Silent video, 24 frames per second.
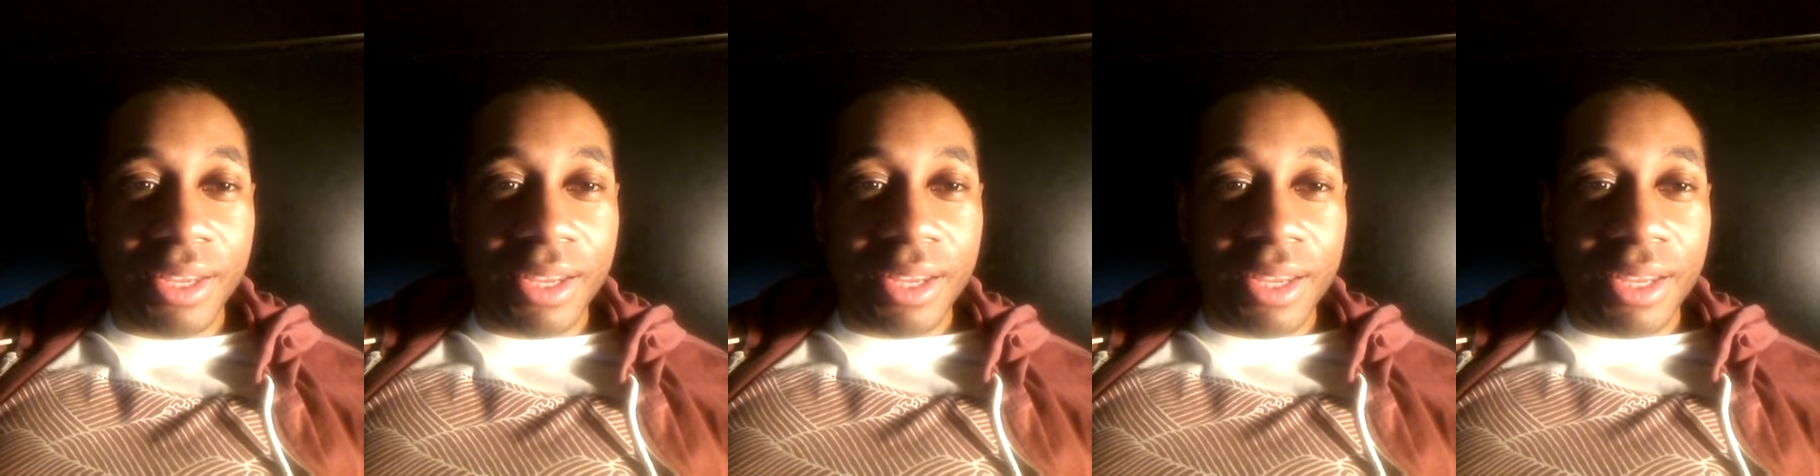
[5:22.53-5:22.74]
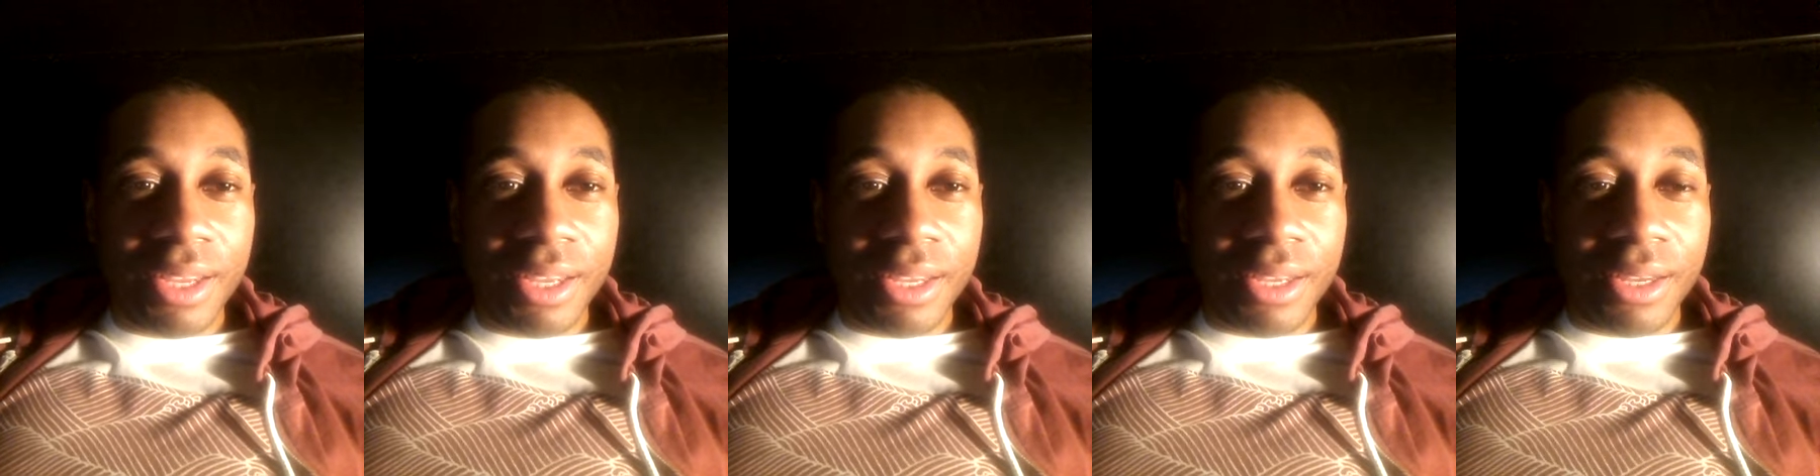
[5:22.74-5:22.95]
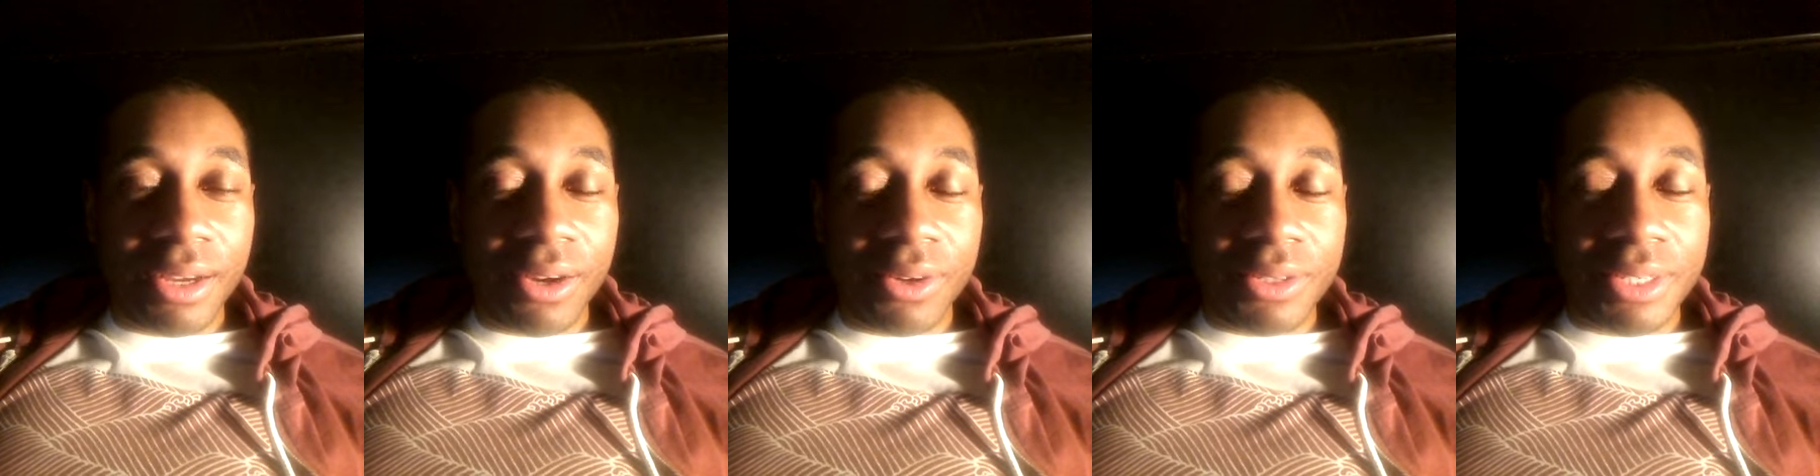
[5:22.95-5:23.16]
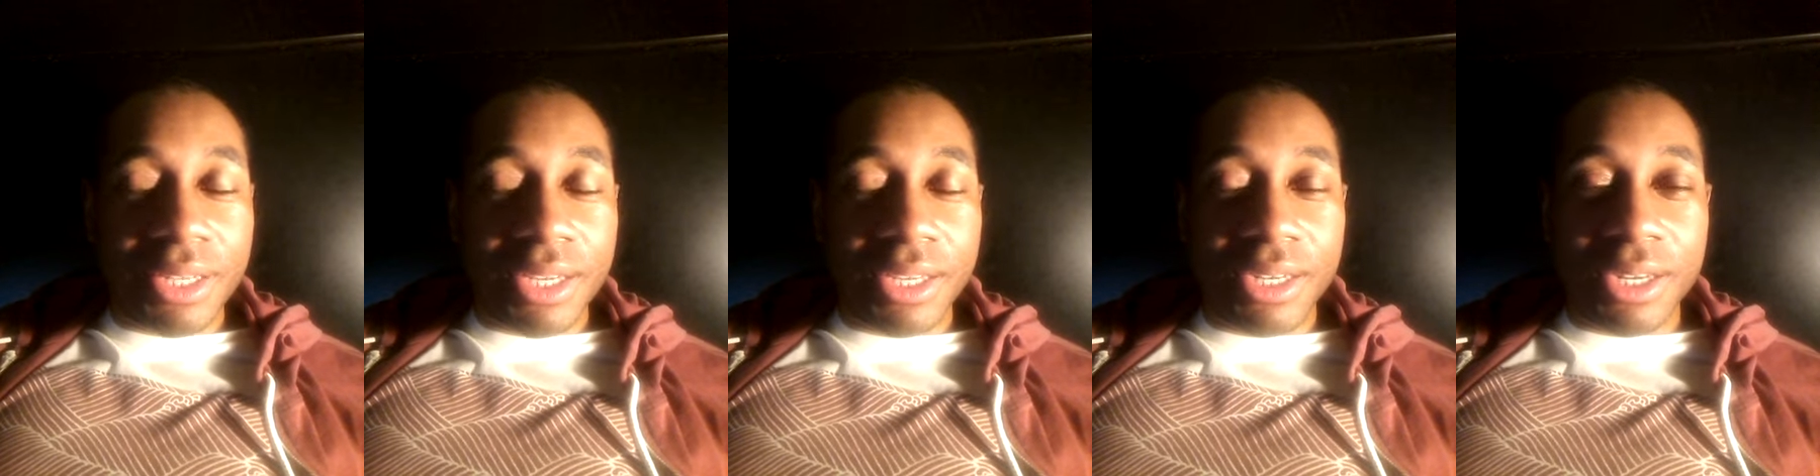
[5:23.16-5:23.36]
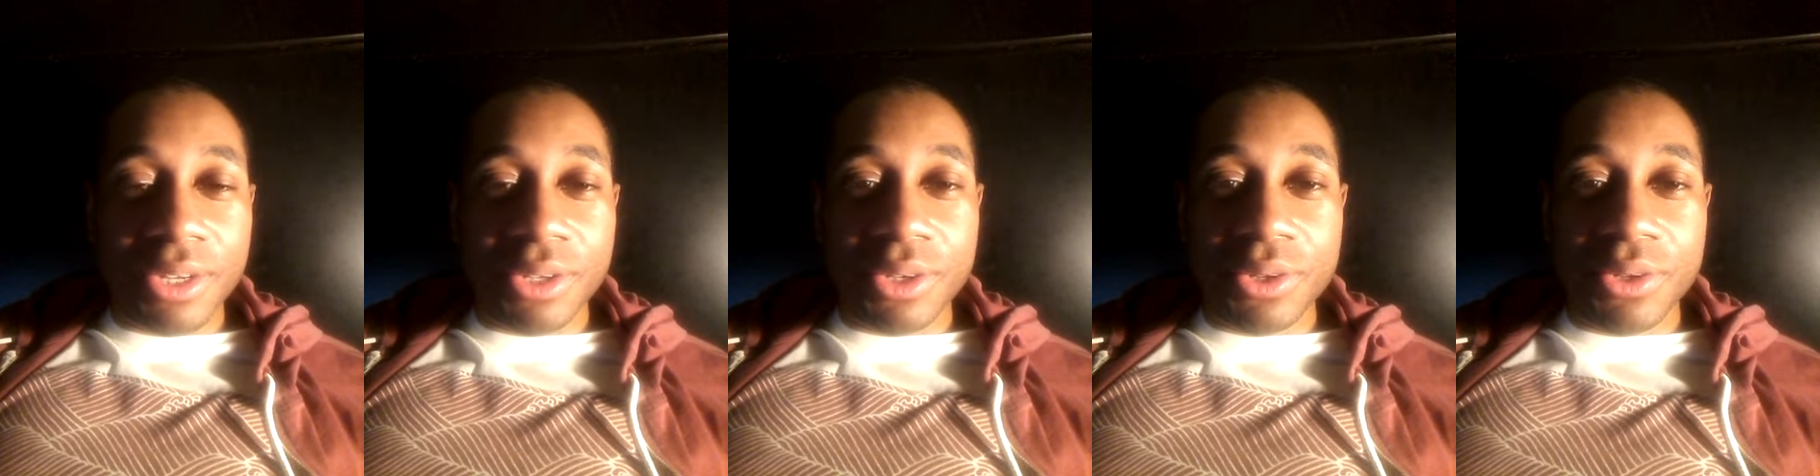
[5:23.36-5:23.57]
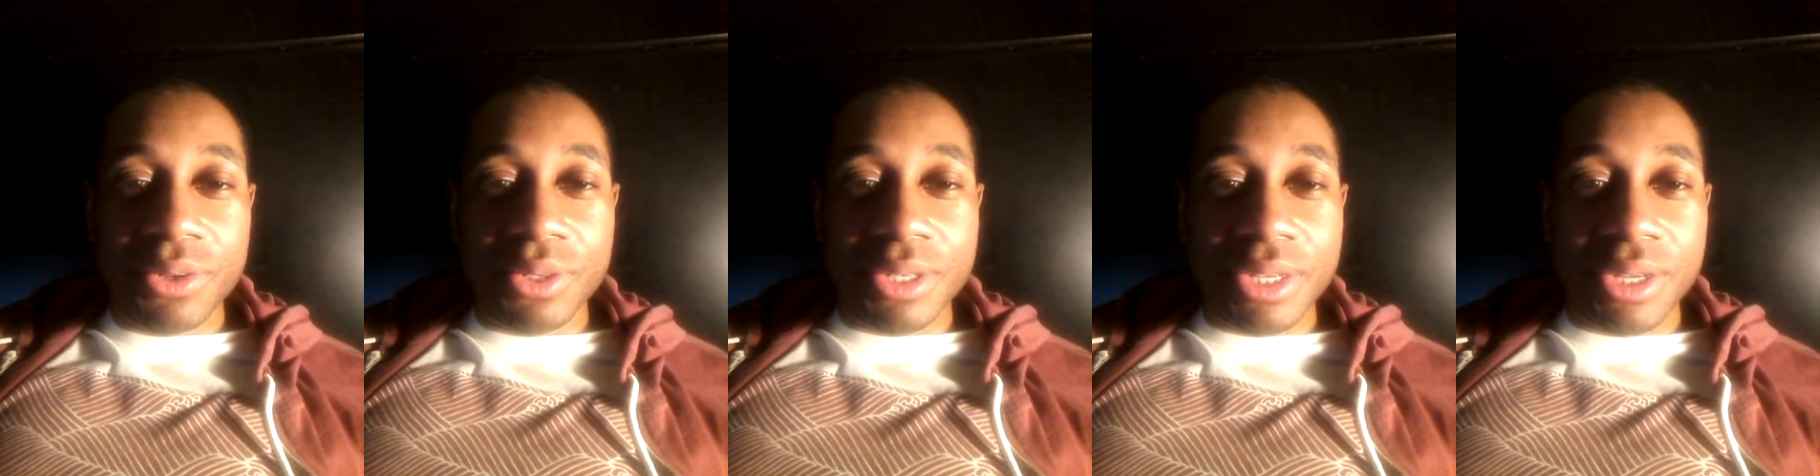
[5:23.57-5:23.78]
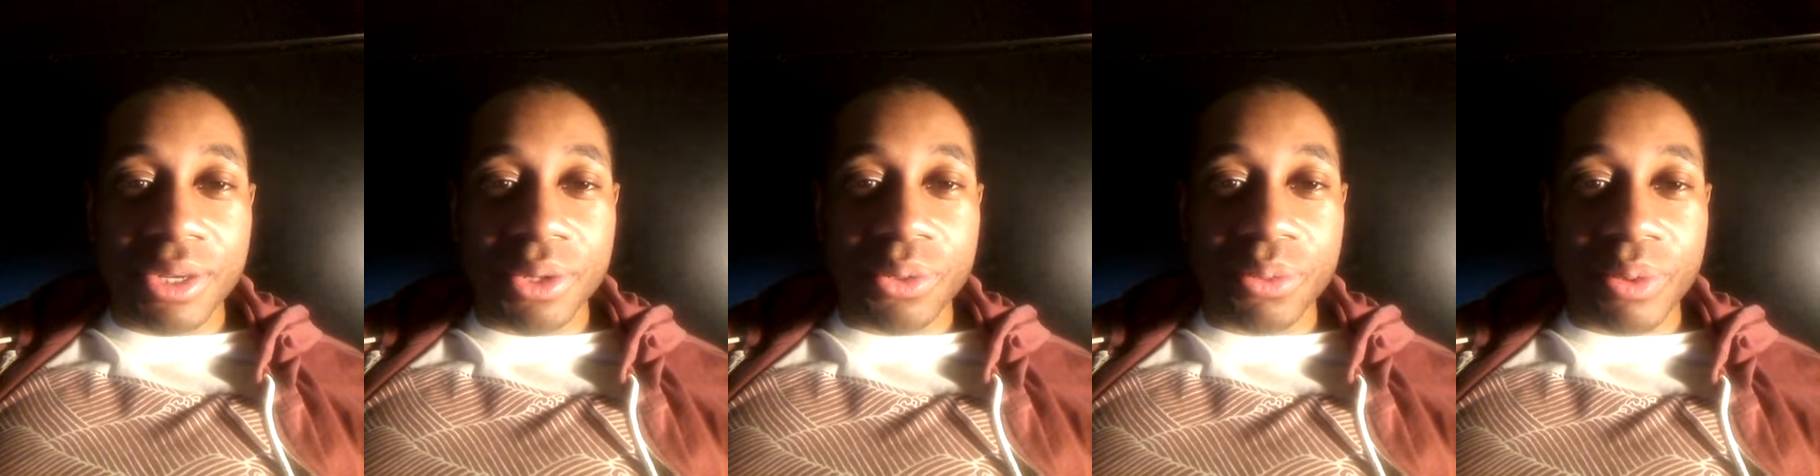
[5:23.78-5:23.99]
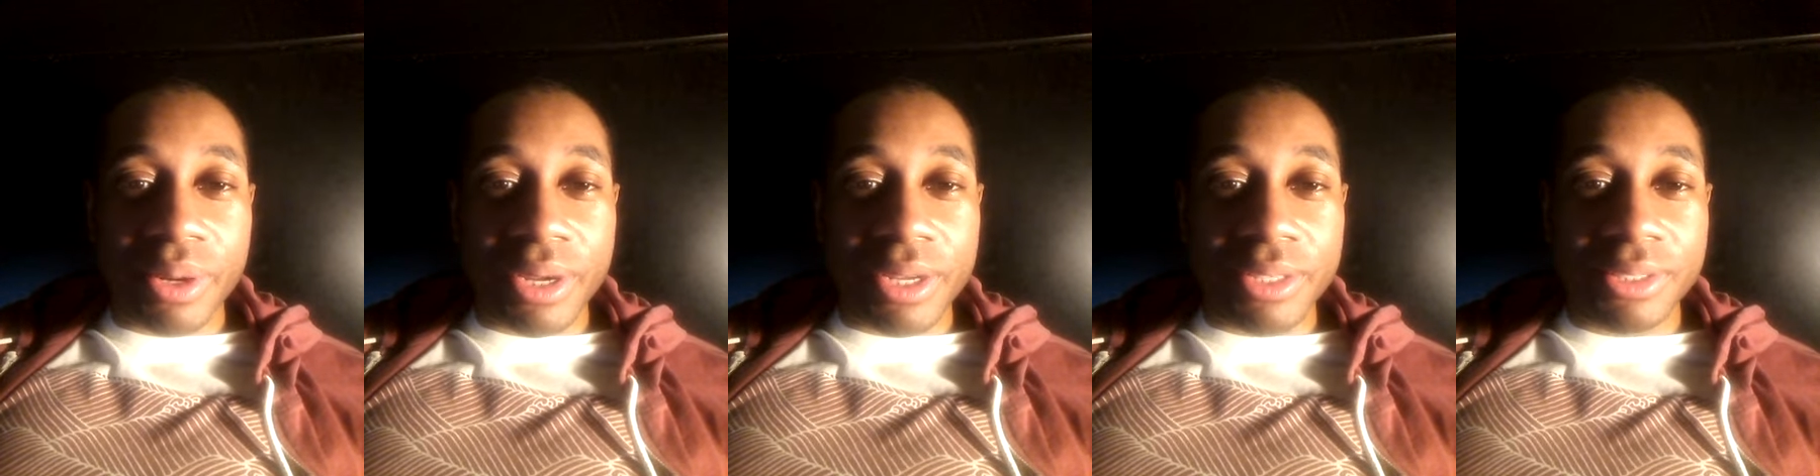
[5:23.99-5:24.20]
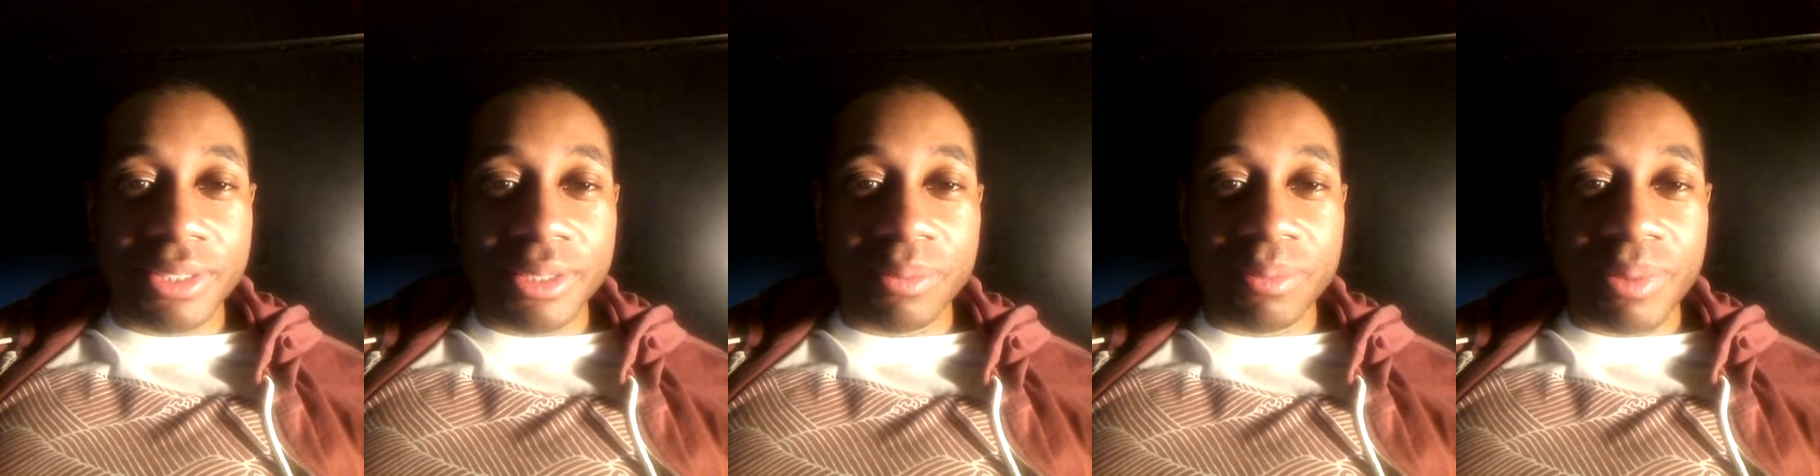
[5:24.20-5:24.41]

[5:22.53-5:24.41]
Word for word: Oh yeah, that dude, they're crazy, man.